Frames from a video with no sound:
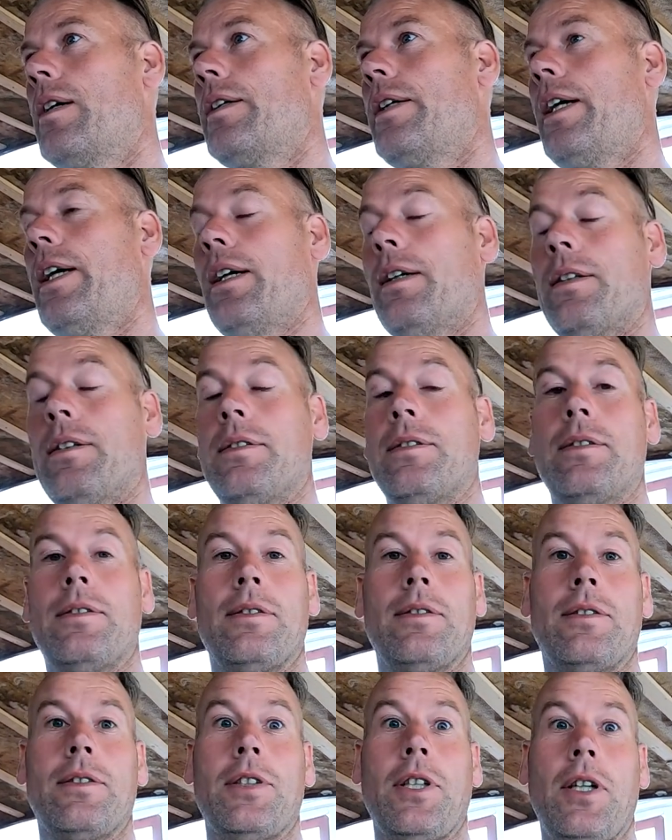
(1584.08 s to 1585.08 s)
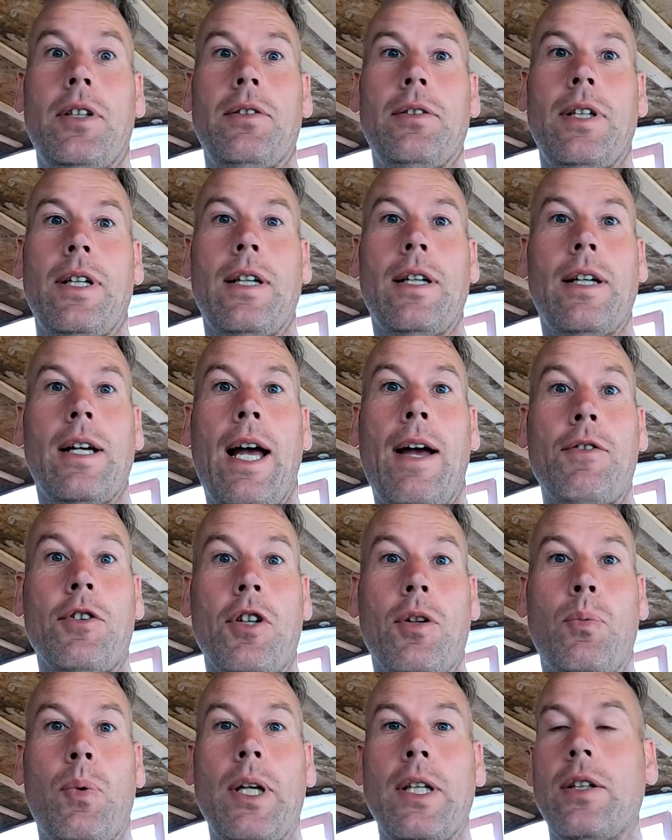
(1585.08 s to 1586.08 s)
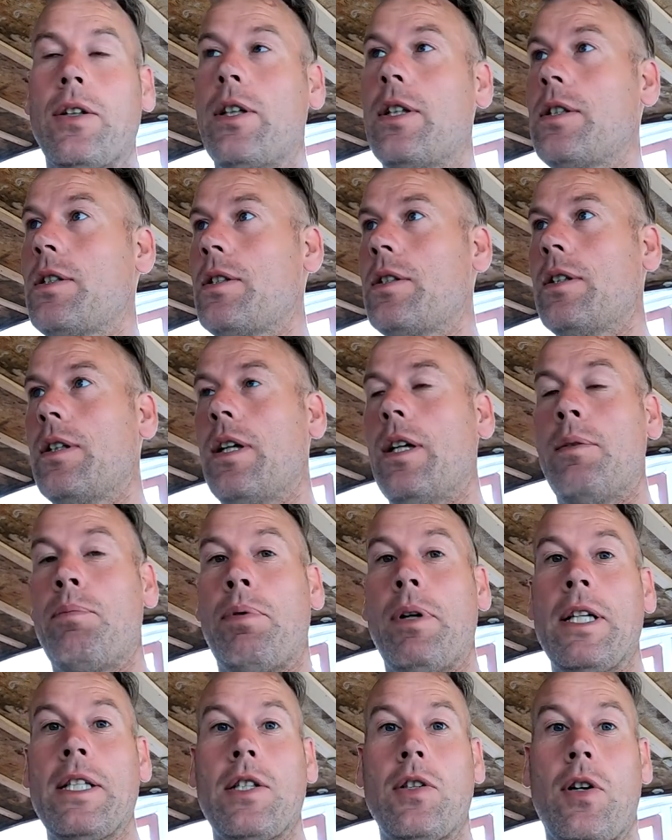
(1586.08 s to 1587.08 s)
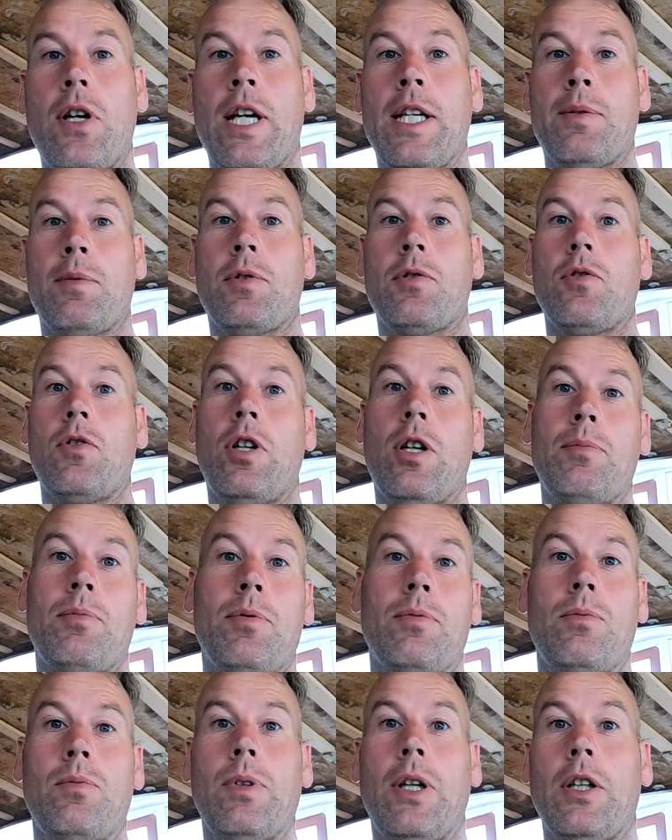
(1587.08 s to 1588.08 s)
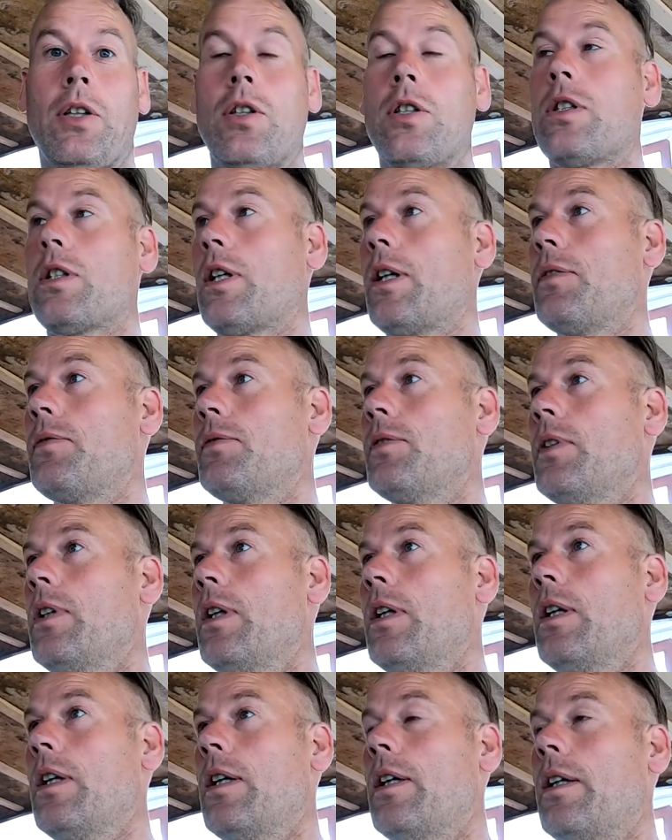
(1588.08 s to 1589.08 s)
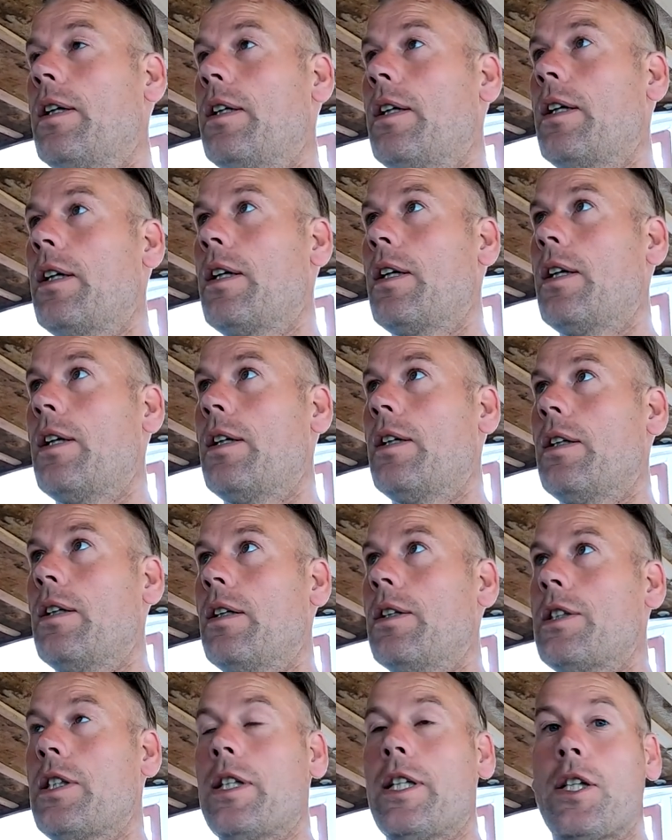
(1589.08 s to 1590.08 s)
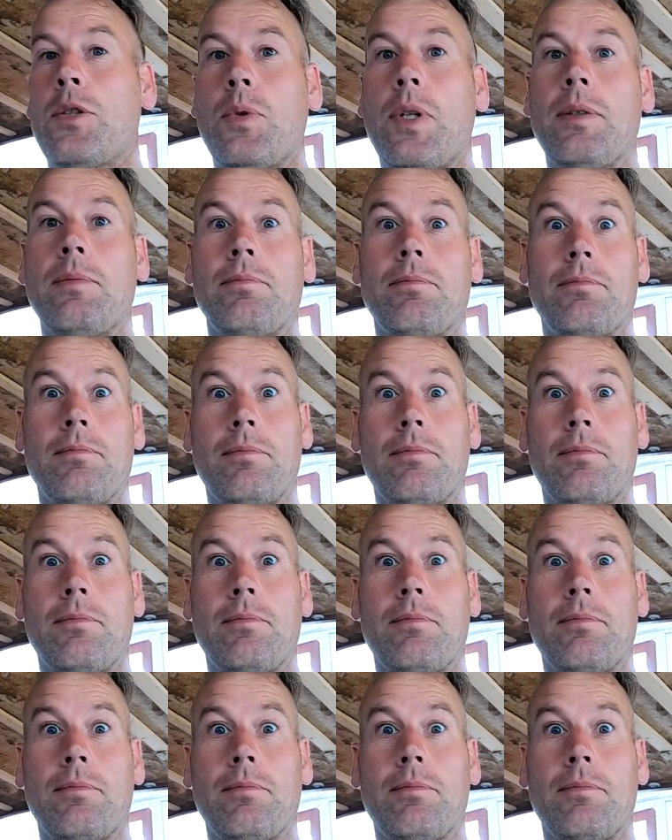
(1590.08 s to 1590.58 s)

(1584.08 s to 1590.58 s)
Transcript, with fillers: yeah, so have a good week, guys. Uh, please like and subscribe, all that good stuff, and I'll uh, see you next week.